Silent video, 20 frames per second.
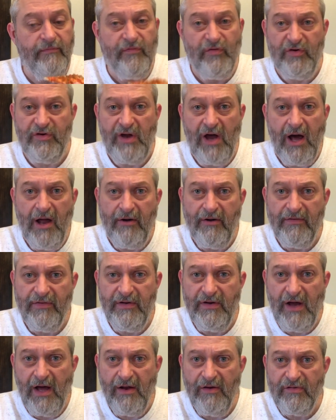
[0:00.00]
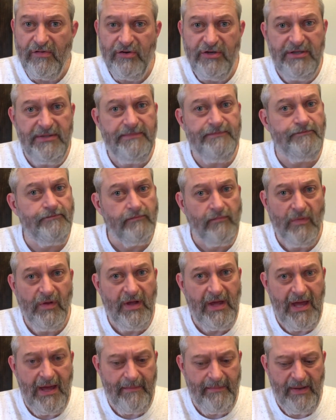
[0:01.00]
For a dollar at the Dollar Tree, you
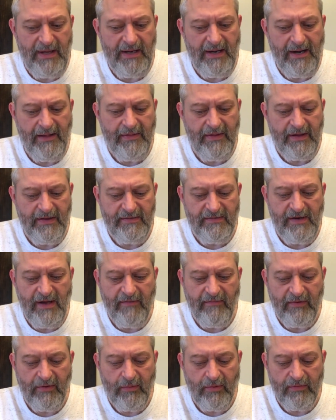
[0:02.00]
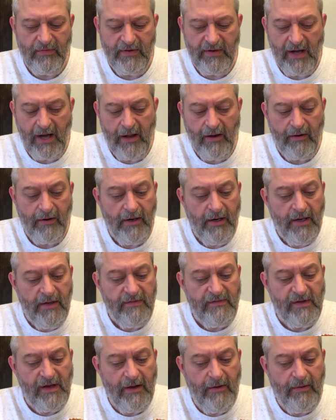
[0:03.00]
can't beat it. I think it's definitely worth a dollar.
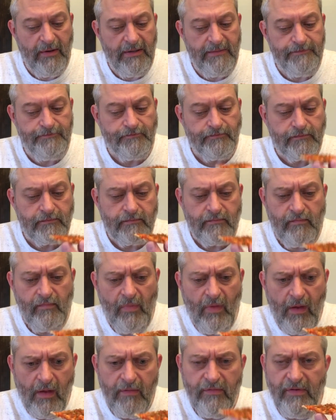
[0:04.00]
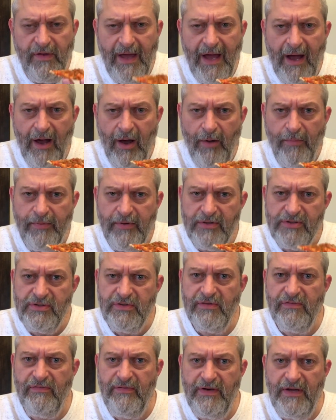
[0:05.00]
So yeah, I hope you enjoy
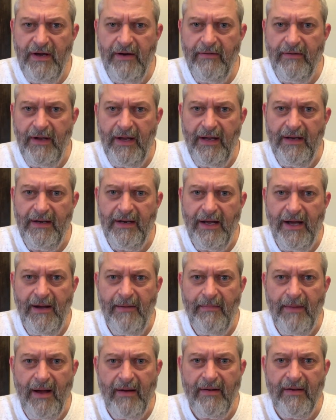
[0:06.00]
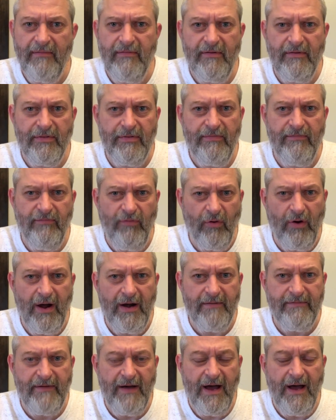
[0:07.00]
this video, and I'll give it a 4 out
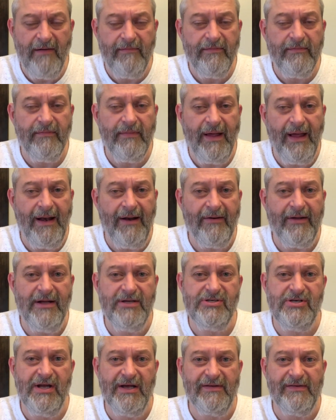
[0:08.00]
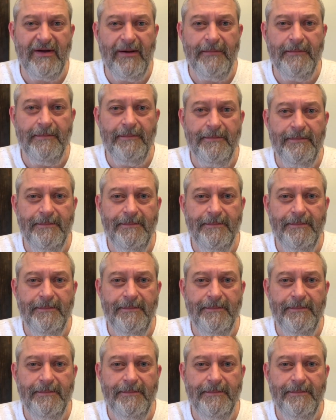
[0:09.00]
of 5, and I'll catch you next time.